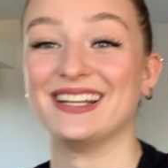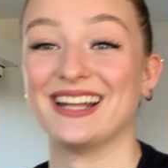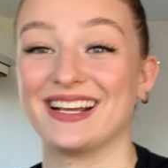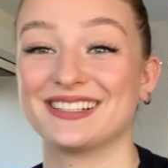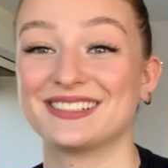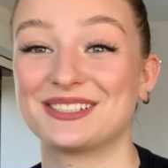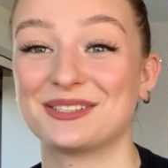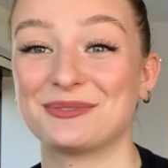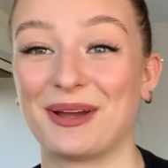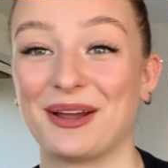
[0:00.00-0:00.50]

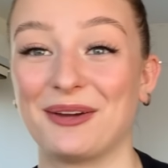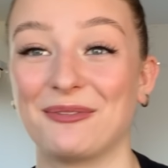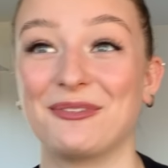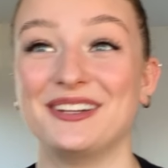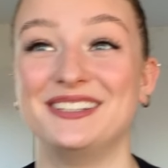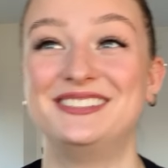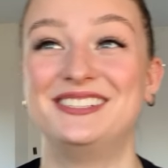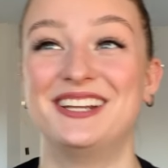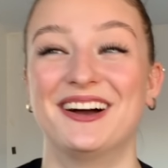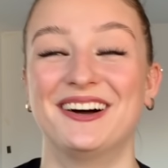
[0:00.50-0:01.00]
next to my
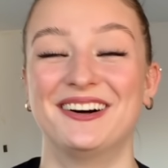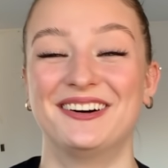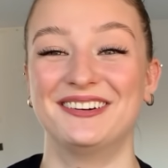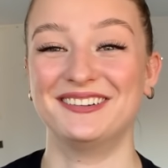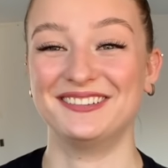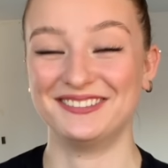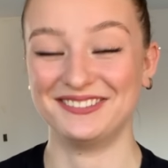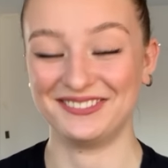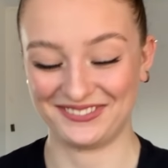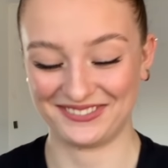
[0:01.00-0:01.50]

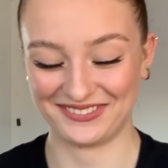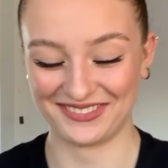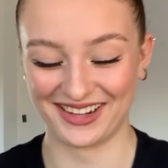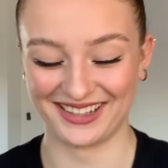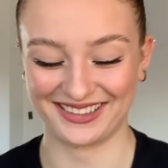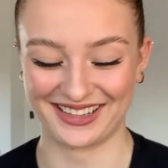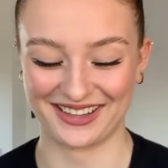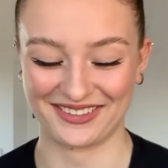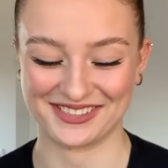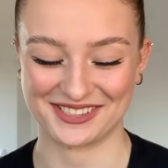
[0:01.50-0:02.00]
window.
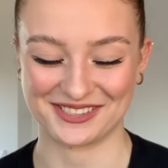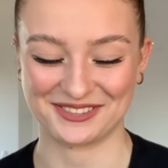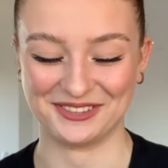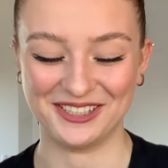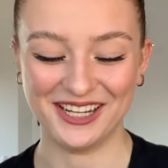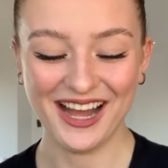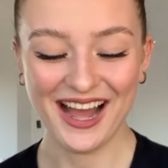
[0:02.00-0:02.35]
Fuck, that was cool.